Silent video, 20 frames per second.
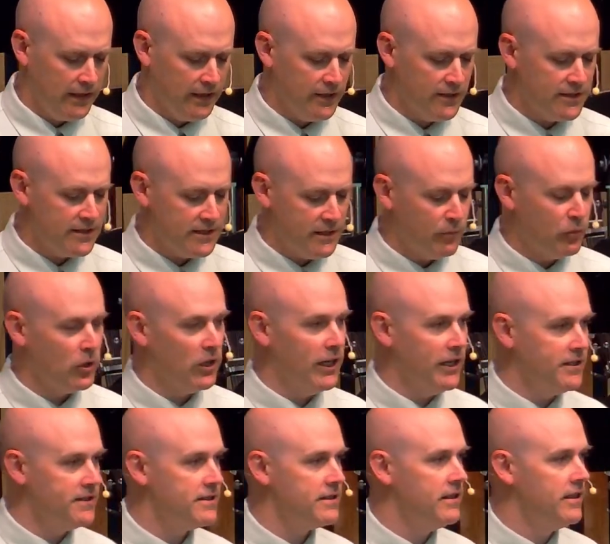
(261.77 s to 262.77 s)
I had
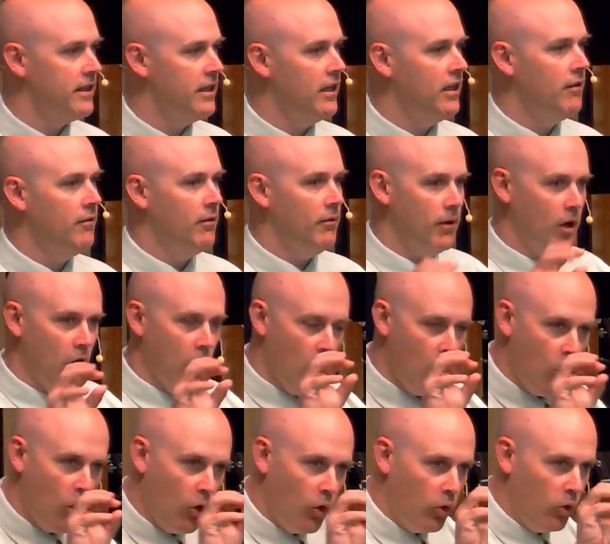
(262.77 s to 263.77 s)
summarized
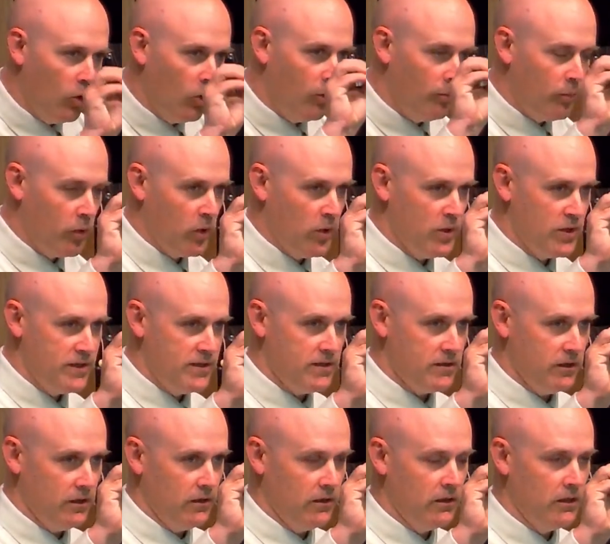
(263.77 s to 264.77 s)
a whole
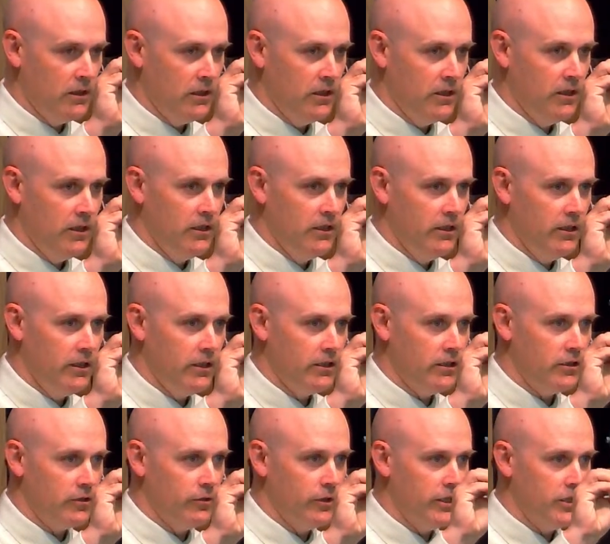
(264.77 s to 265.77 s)
person
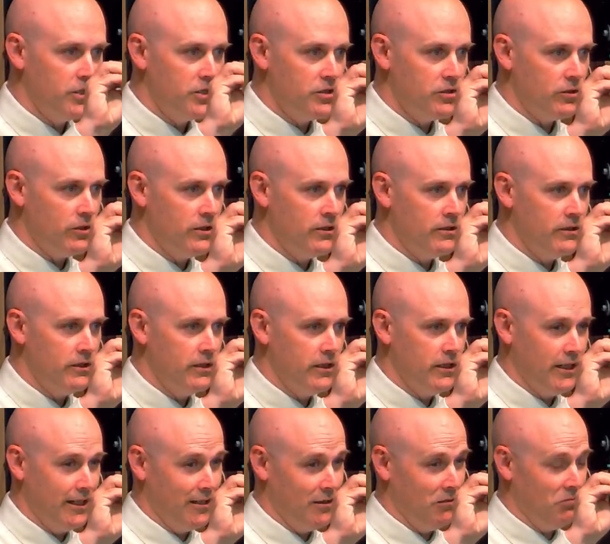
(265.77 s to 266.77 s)
into a short
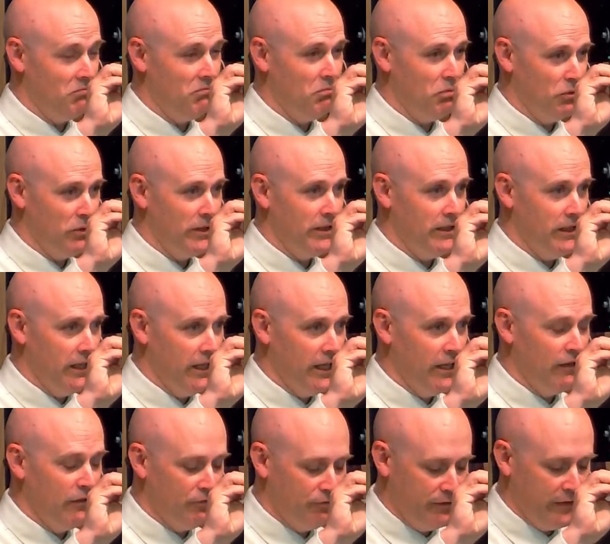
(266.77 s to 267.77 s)
and pretty
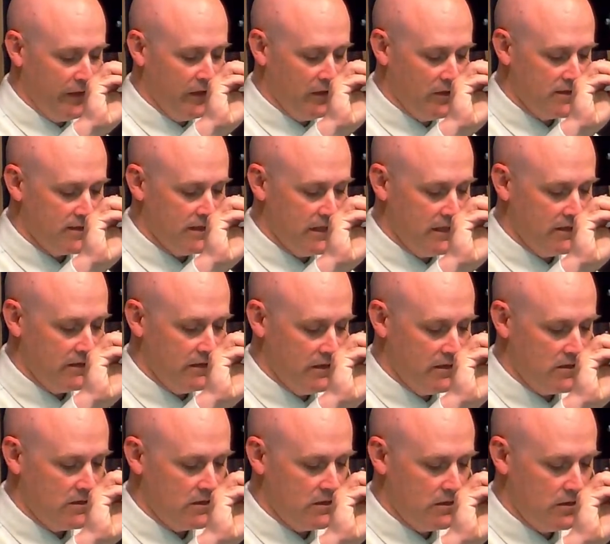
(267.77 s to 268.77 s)
unfair
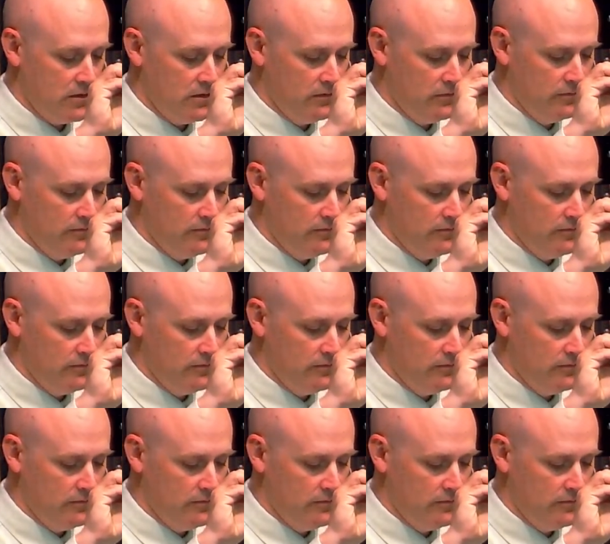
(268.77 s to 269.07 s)
sentence.